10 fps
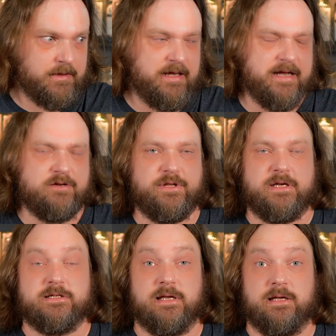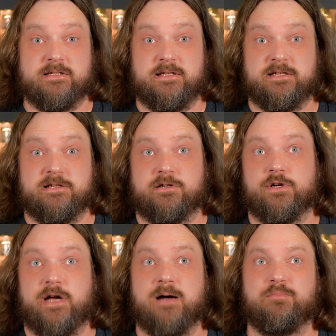yeah, I don't think it's
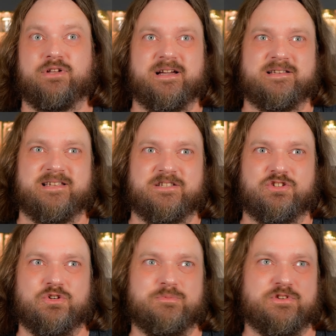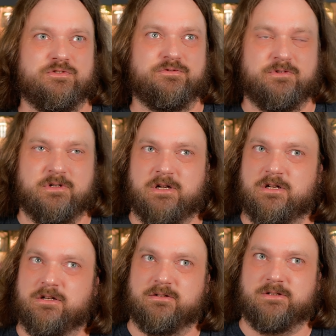necessarily complex in terms of
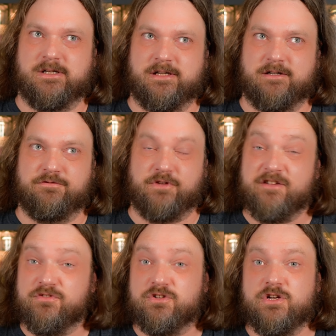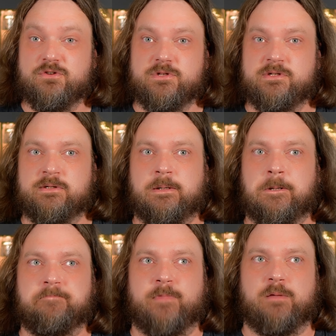flavor notes,
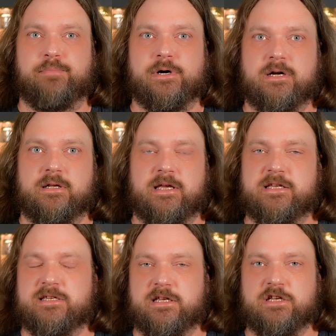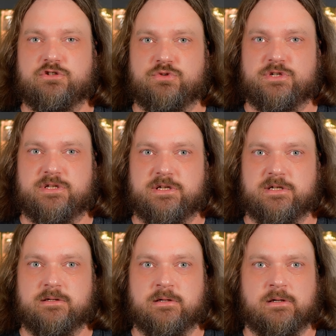but it is an
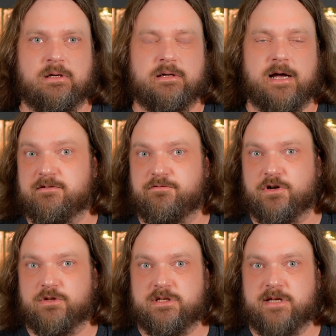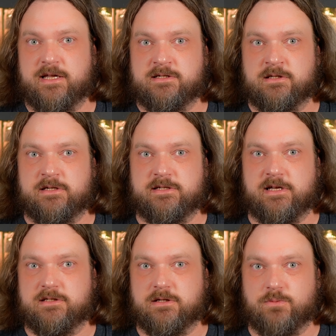interesting and fairly densely
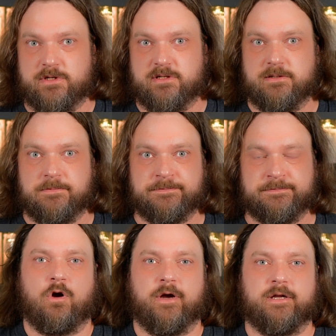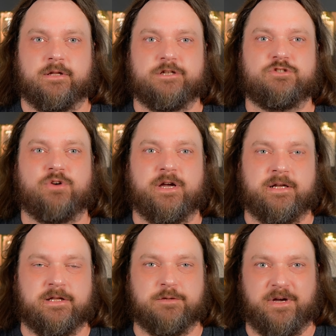scented whiskey. All right, let's try
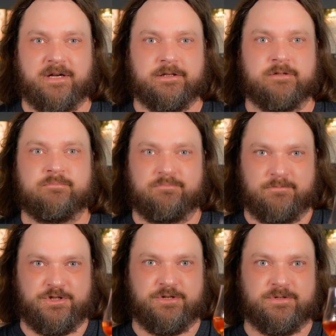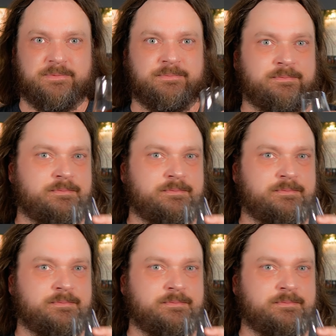it on the palate. Cheers.